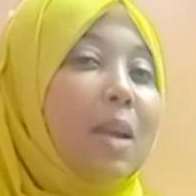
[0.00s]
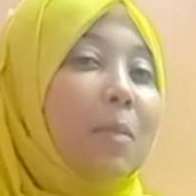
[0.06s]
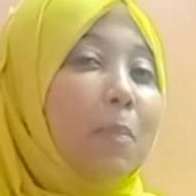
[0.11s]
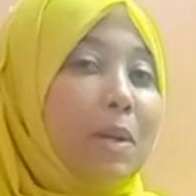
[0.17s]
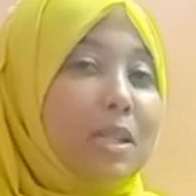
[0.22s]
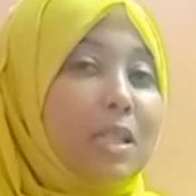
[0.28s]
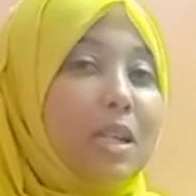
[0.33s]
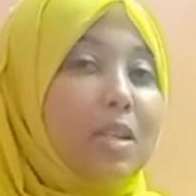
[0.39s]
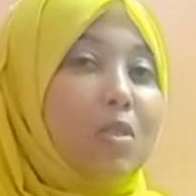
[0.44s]

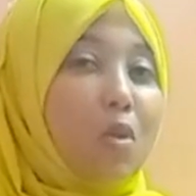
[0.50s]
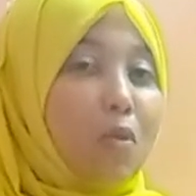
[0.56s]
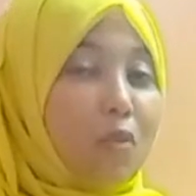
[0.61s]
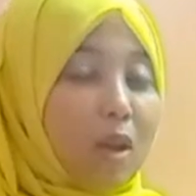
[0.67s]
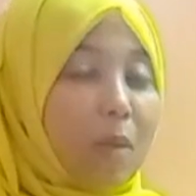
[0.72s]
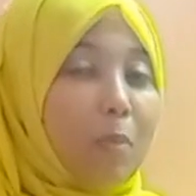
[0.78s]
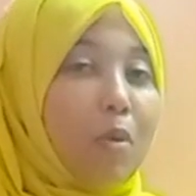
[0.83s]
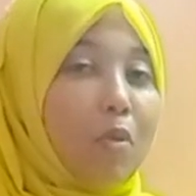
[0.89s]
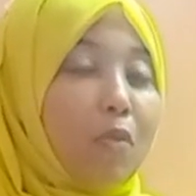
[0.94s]
10%
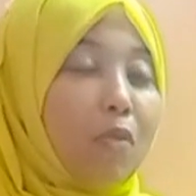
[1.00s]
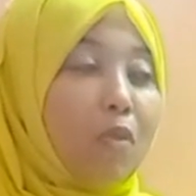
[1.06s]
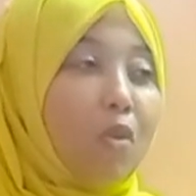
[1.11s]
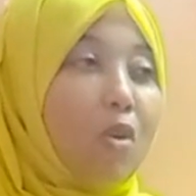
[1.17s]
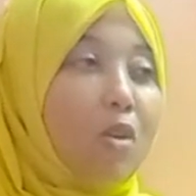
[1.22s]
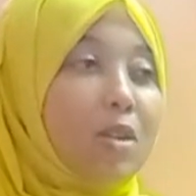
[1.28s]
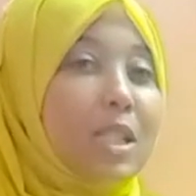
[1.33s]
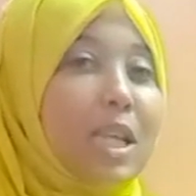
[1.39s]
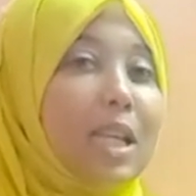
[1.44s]
of carbon
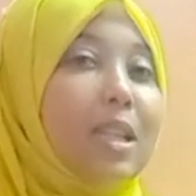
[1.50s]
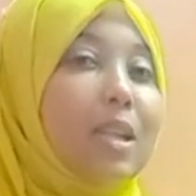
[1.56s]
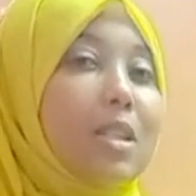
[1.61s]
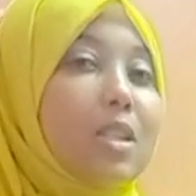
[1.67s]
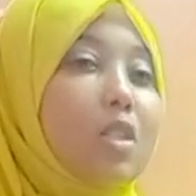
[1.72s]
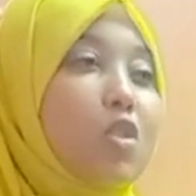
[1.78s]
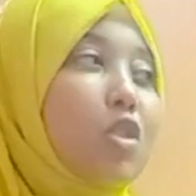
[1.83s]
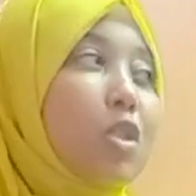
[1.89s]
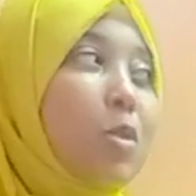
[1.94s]
4 oxide that
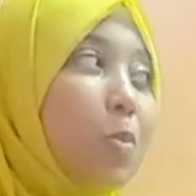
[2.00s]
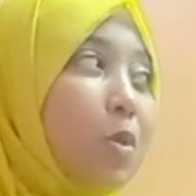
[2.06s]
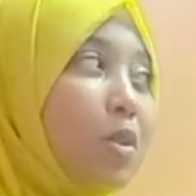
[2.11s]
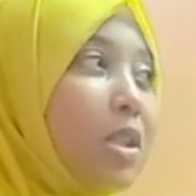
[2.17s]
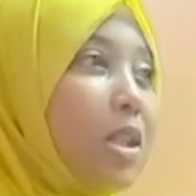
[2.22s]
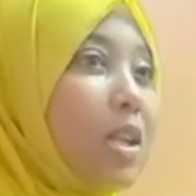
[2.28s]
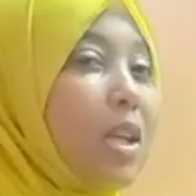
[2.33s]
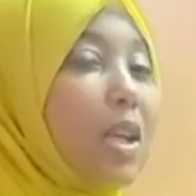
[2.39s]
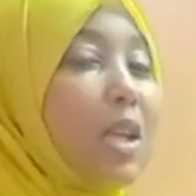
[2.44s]
is
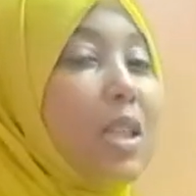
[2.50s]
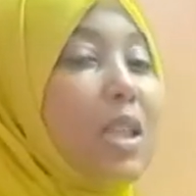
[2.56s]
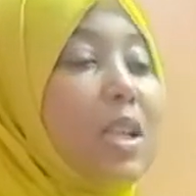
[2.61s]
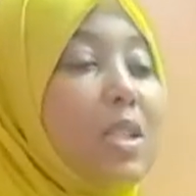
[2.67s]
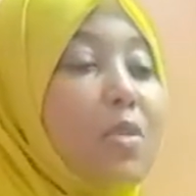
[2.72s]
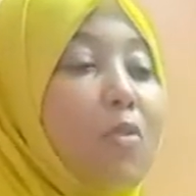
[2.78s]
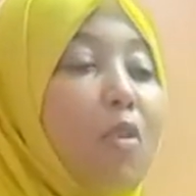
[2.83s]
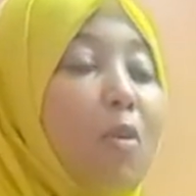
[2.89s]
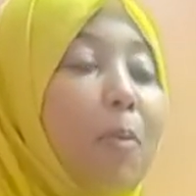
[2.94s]
transported in
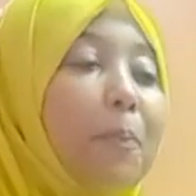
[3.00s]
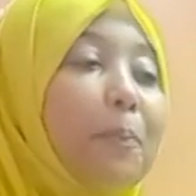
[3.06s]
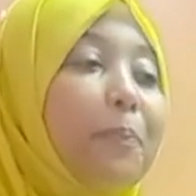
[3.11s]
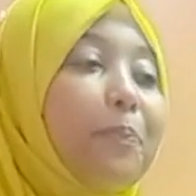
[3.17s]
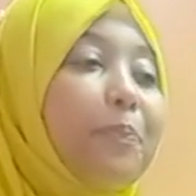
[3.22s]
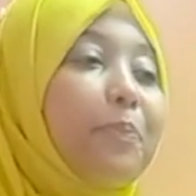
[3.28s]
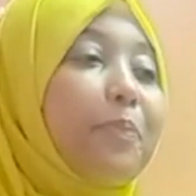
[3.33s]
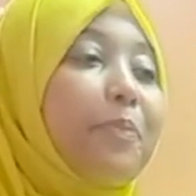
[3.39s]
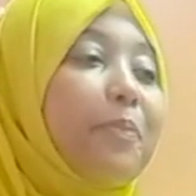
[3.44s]
this
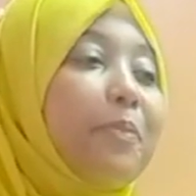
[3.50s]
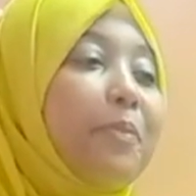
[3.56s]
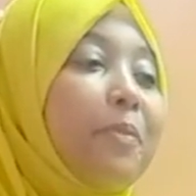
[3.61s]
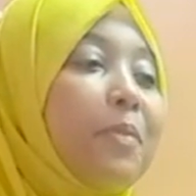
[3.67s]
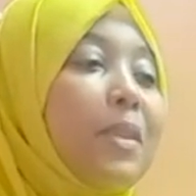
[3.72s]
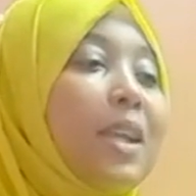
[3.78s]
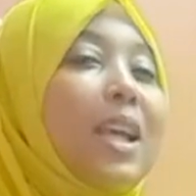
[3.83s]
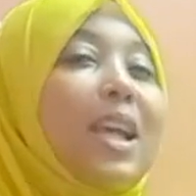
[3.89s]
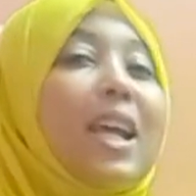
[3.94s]
form.
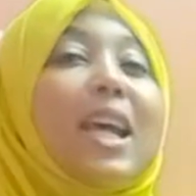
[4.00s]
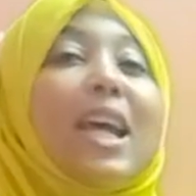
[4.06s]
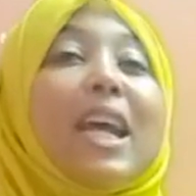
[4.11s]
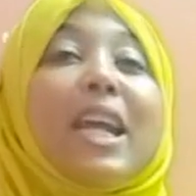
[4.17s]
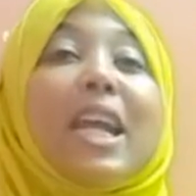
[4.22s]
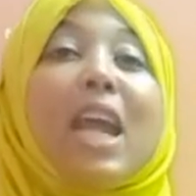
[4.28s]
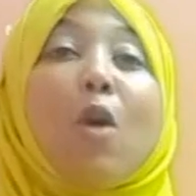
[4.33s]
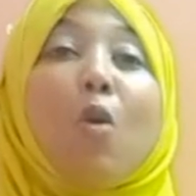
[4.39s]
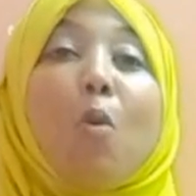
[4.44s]

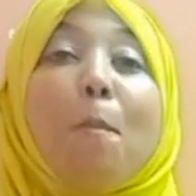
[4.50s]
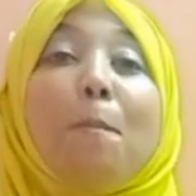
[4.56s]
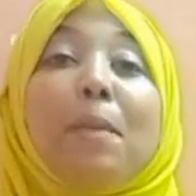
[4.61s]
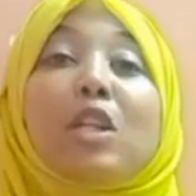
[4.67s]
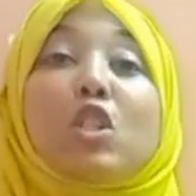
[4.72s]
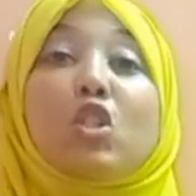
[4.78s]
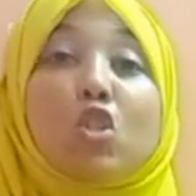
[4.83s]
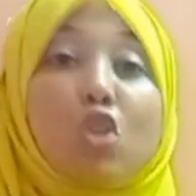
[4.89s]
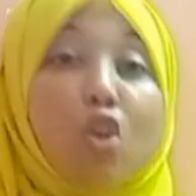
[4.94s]
Now,
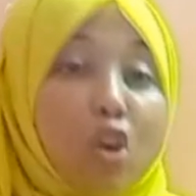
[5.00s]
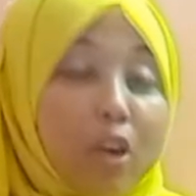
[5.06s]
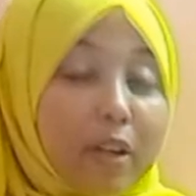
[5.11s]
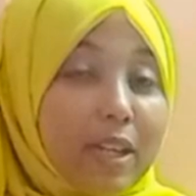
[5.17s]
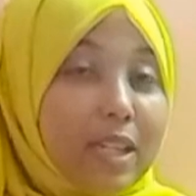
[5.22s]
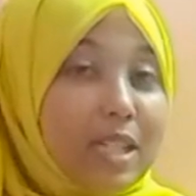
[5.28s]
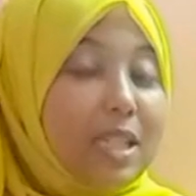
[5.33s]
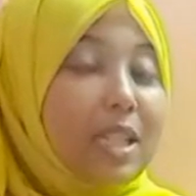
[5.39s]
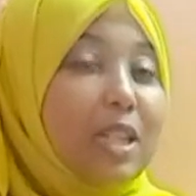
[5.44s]

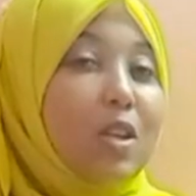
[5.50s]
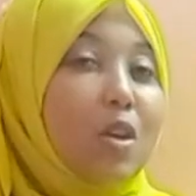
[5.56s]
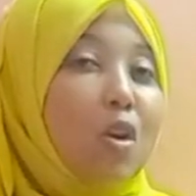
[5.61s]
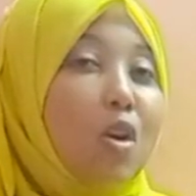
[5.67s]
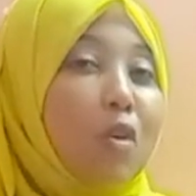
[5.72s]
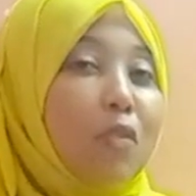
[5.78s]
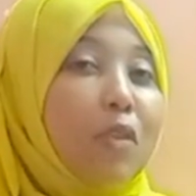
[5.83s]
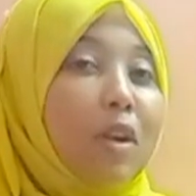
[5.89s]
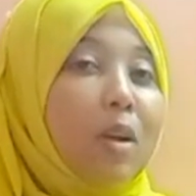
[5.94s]
majority
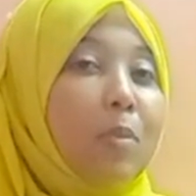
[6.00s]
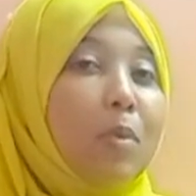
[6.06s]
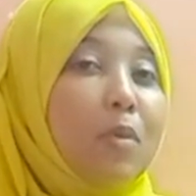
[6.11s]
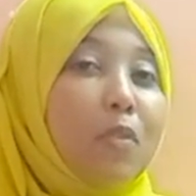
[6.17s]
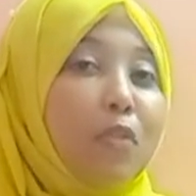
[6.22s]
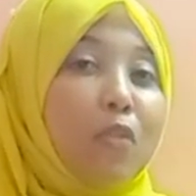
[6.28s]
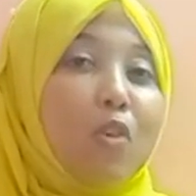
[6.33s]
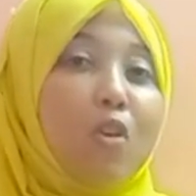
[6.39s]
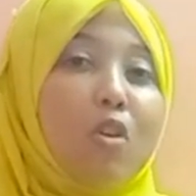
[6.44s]
of
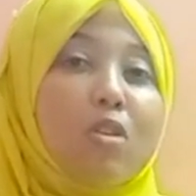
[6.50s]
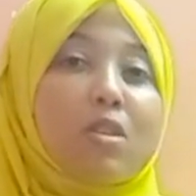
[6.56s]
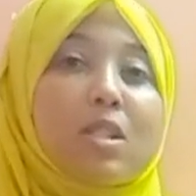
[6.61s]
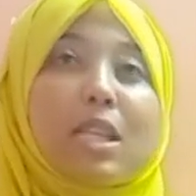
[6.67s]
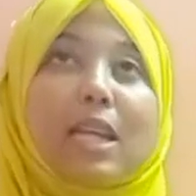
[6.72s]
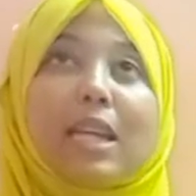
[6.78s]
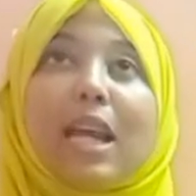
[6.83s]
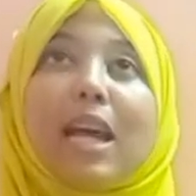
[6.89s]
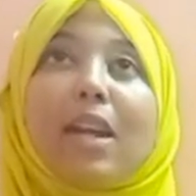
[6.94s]
carbon 4
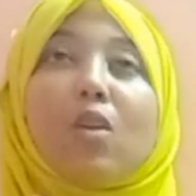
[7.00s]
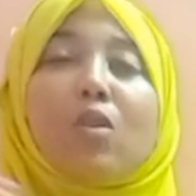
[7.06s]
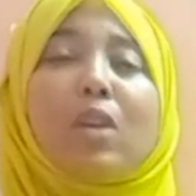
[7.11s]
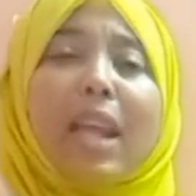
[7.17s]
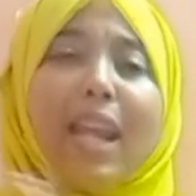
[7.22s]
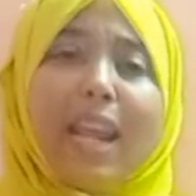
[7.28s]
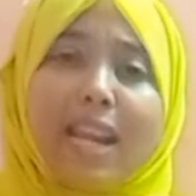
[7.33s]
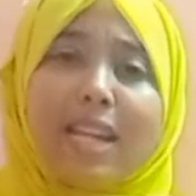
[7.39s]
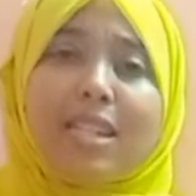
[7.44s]
oxide,
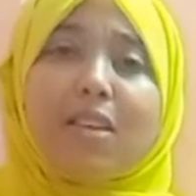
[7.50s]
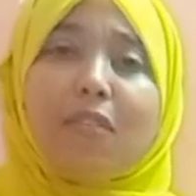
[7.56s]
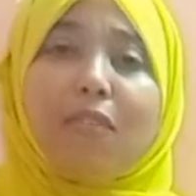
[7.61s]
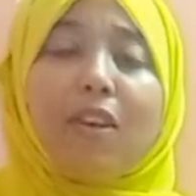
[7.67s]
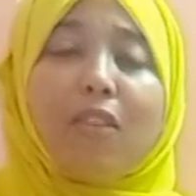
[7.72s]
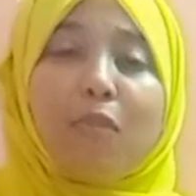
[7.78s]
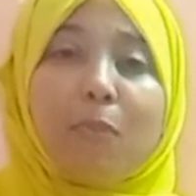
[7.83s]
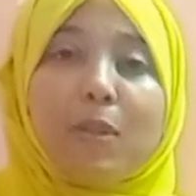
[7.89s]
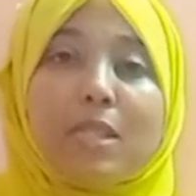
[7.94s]
around
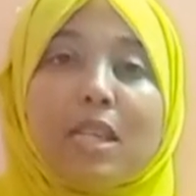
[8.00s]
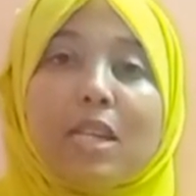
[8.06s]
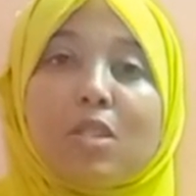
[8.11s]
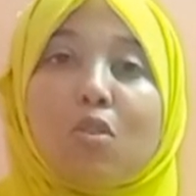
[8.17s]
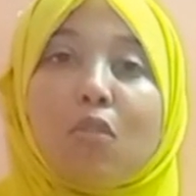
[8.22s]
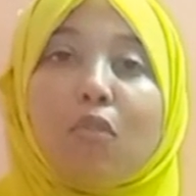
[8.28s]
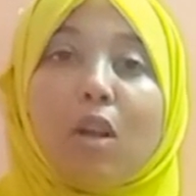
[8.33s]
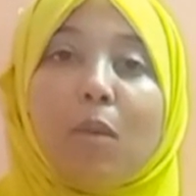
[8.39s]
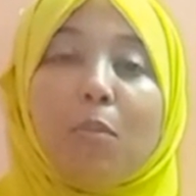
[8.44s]

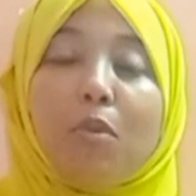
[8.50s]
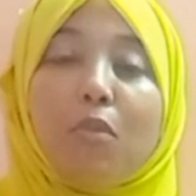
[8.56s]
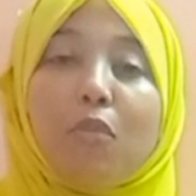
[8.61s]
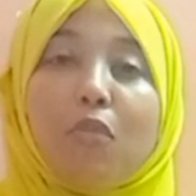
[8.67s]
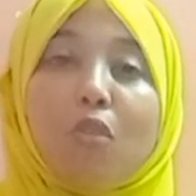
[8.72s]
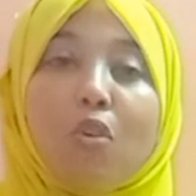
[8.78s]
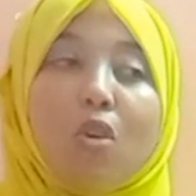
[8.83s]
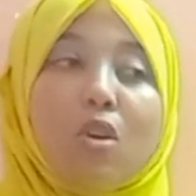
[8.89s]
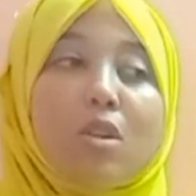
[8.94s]
85% of
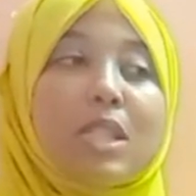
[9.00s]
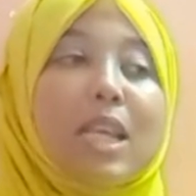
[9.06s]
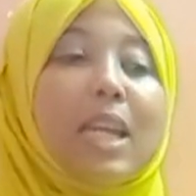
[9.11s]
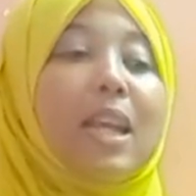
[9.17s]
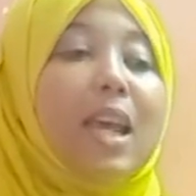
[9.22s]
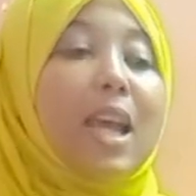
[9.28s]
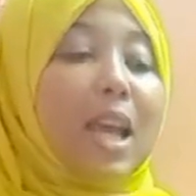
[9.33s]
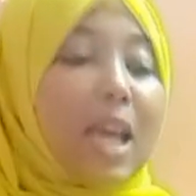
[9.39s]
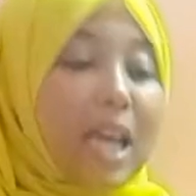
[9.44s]
carbon 4
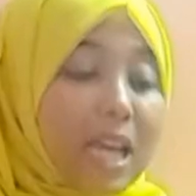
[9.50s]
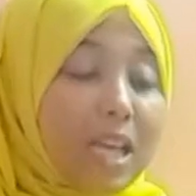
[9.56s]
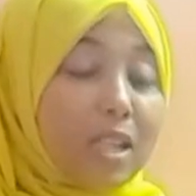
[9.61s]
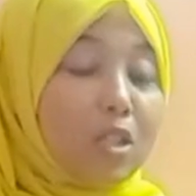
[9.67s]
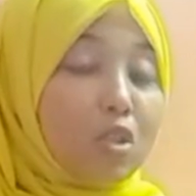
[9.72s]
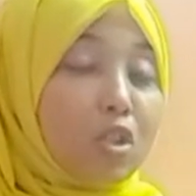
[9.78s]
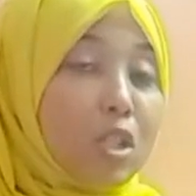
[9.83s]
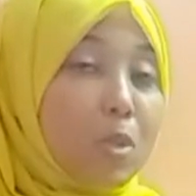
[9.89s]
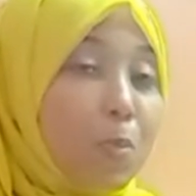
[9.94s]
oxide
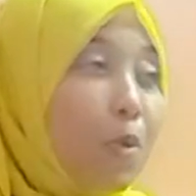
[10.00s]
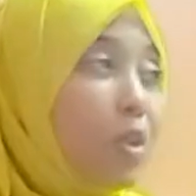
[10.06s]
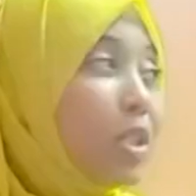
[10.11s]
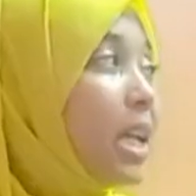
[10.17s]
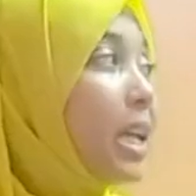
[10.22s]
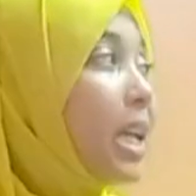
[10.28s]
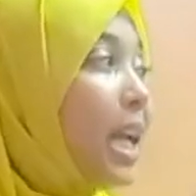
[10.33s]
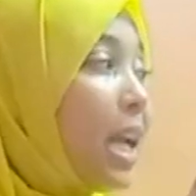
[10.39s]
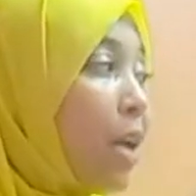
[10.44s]
is
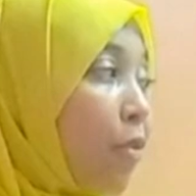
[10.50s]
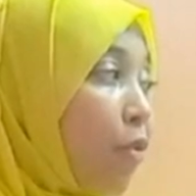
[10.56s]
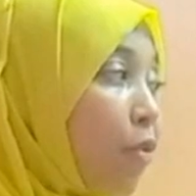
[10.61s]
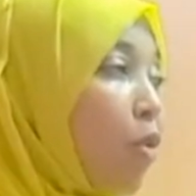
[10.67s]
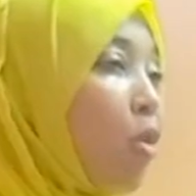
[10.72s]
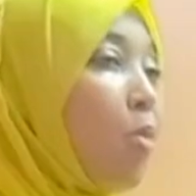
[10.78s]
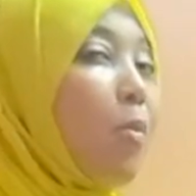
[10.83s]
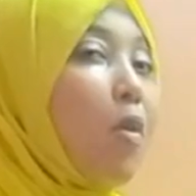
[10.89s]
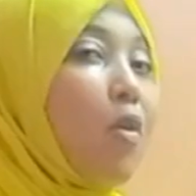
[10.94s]
transported in
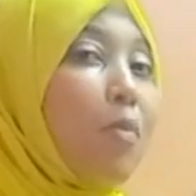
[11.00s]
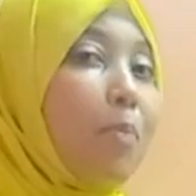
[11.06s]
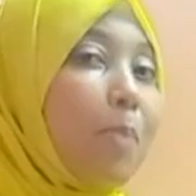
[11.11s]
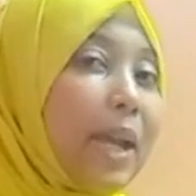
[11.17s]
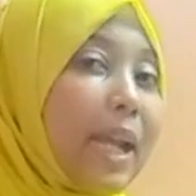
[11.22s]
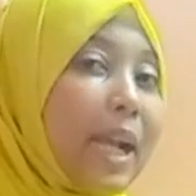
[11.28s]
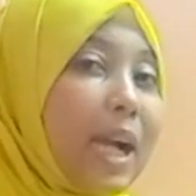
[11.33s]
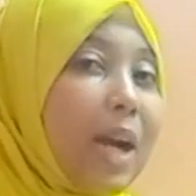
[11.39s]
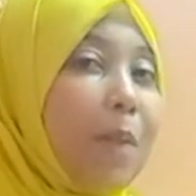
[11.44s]
form of
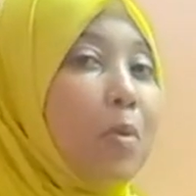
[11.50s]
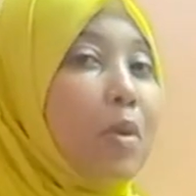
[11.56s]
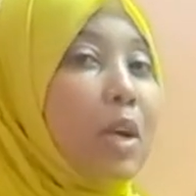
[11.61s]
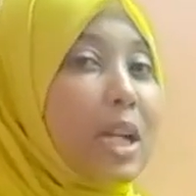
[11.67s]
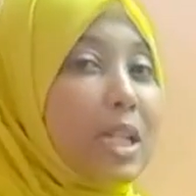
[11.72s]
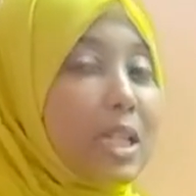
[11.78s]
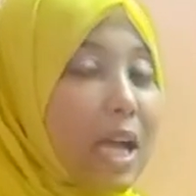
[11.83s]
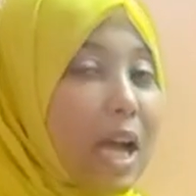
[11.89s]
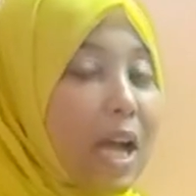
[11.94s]

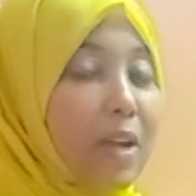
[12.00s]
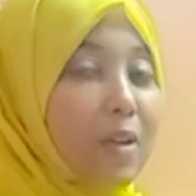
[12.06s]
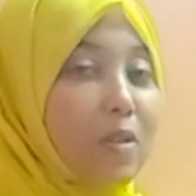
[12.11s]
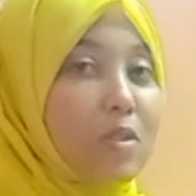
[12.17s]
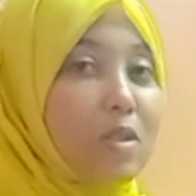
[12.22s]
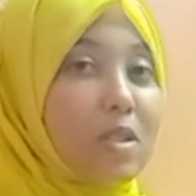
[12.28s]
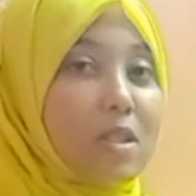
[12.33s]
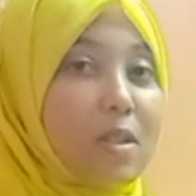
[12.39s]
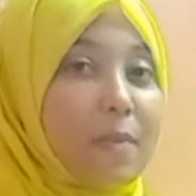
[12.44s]
bicarbonate
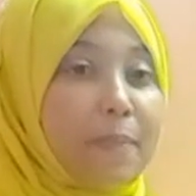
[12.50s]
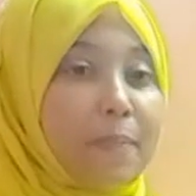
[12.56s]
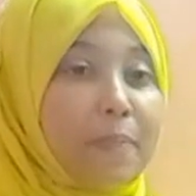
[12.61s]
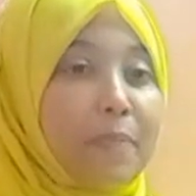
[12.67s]
ions.